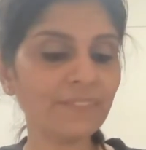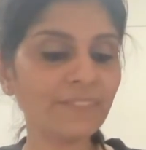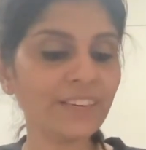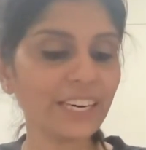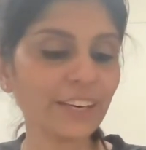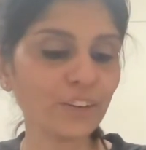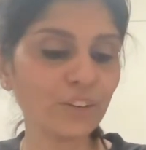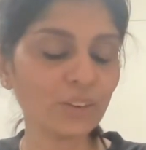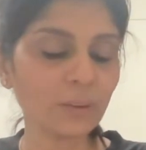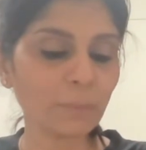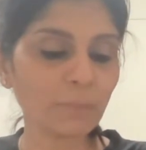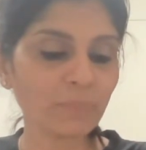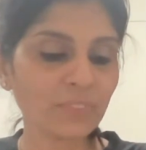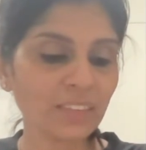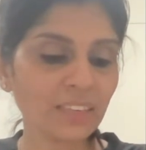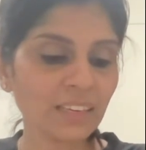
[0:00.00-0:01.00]
Very good.
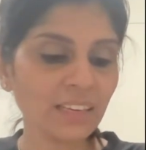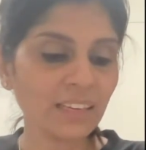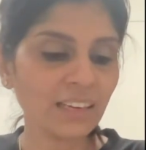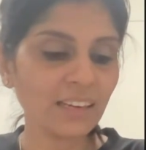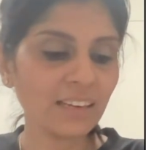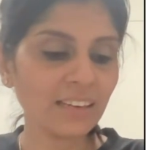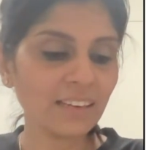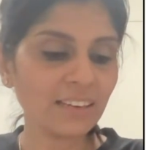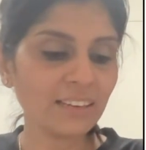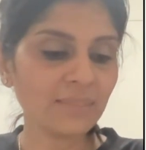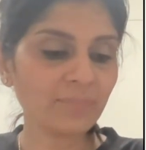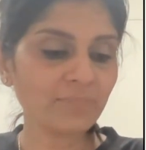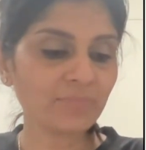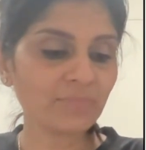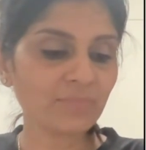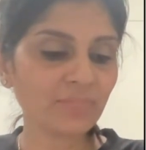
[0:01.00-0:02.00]

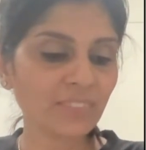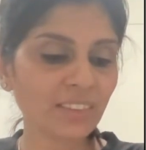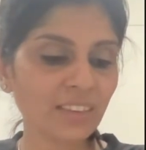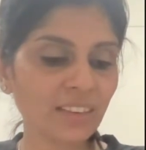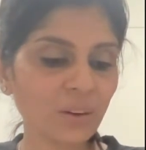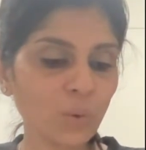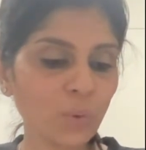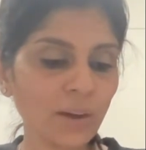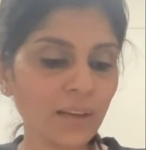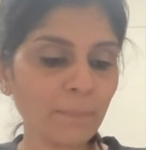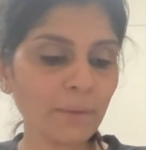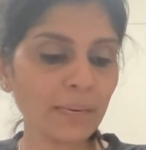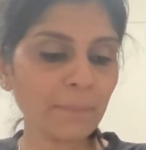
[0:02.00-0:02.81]
Um, Kwame,